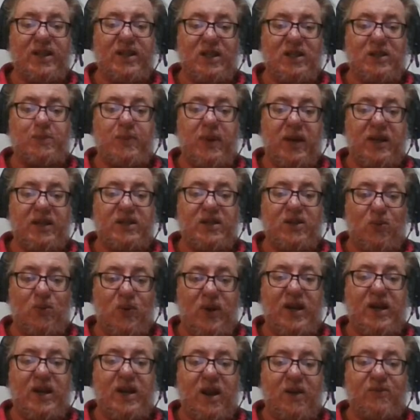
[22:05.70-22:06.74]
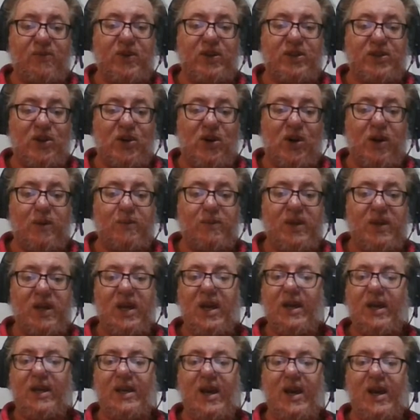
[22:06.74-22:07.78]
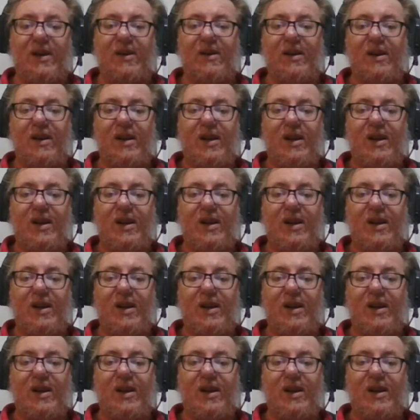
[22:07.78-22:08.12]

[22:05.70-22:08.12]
and expect to win every time. Yet,